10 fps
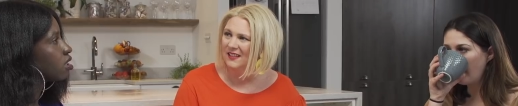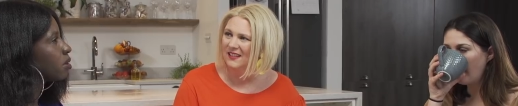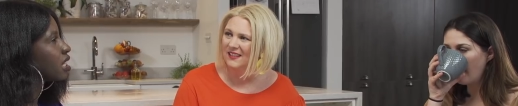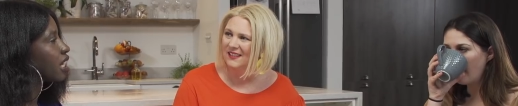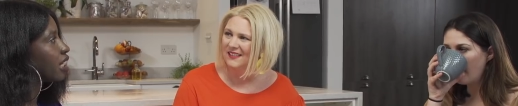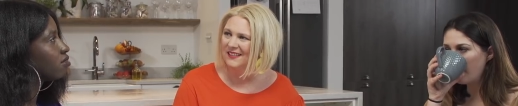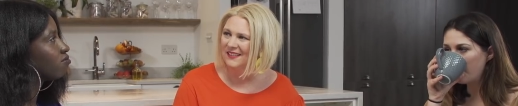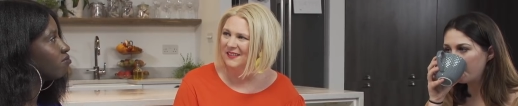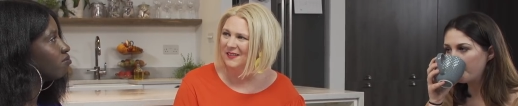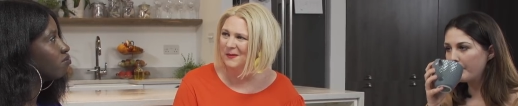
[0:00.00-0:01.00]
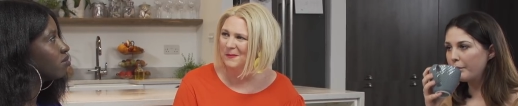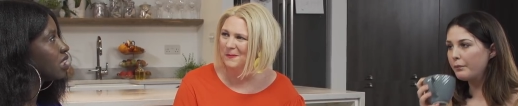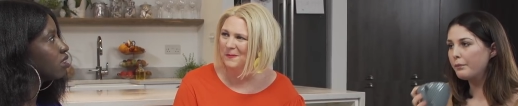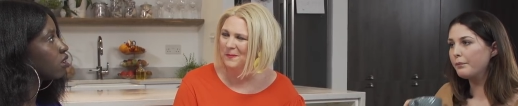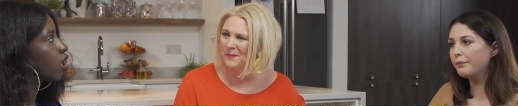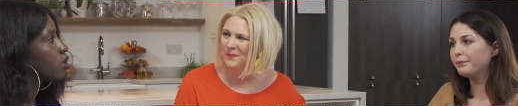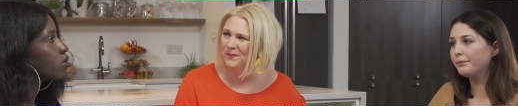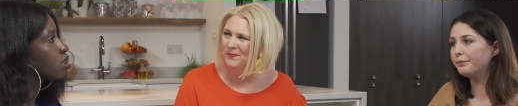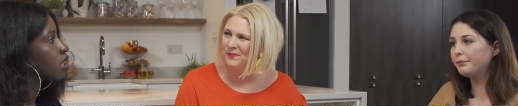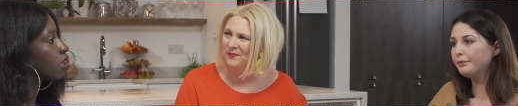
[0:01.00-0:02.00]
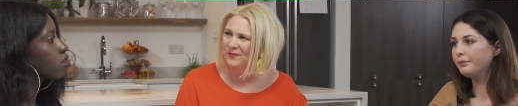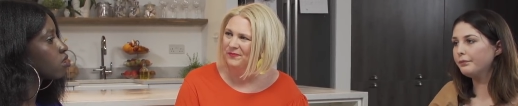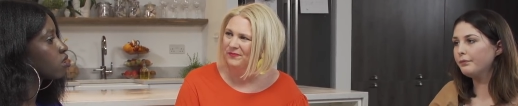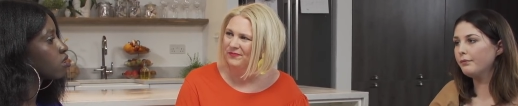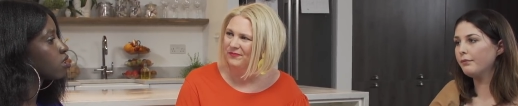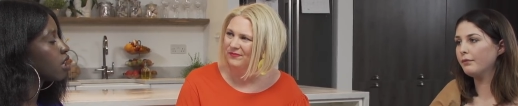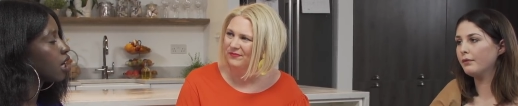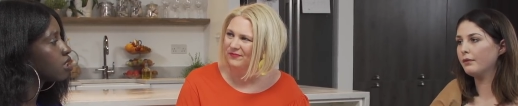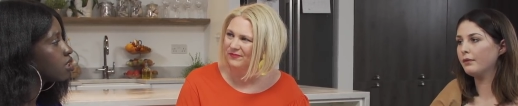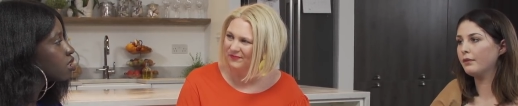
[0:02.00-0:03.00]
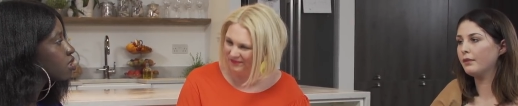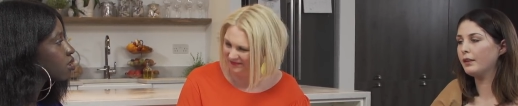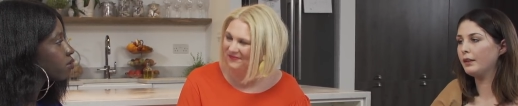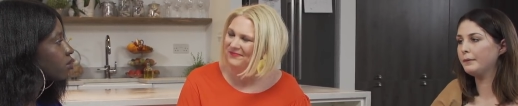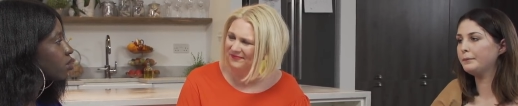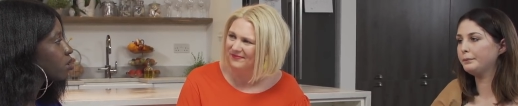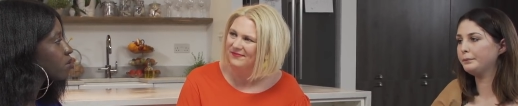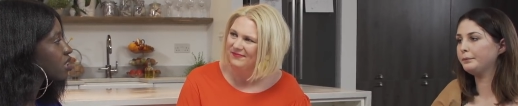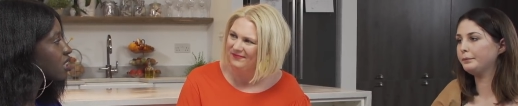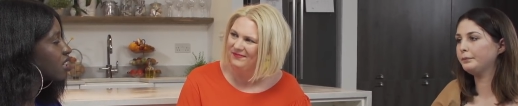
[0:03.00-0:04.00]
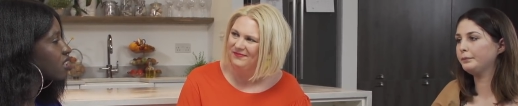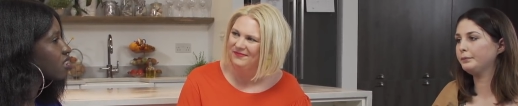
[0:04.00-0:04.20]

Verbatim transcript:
Speaker 1: To be honest, I didn't go to like tons of groups because I